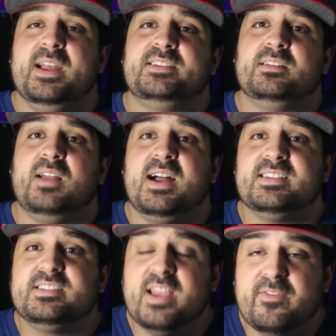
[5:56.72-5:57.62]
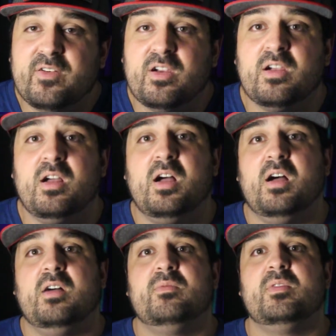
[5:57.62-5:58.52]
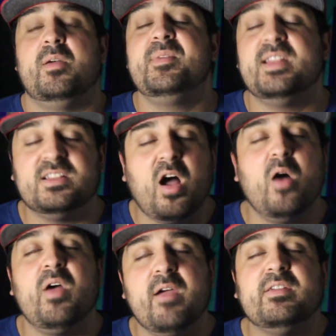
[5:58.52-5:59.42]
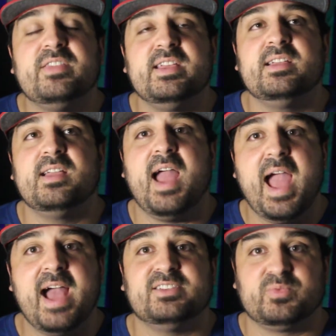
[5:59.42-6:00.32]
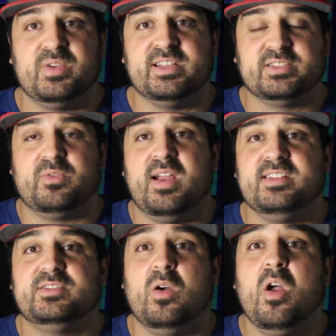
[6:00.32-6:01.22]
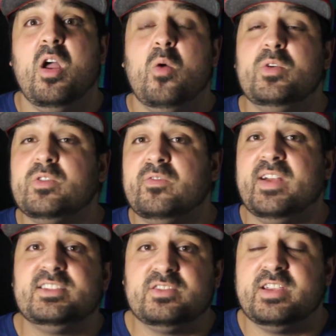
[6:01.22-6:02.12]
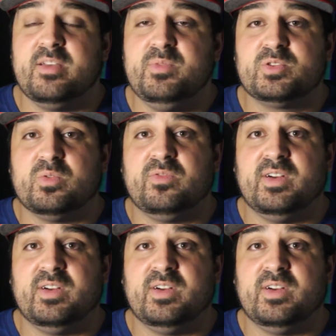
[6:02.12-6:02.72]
It's a lot safer. I mean, everything has risk, right? So when you're investing in mutual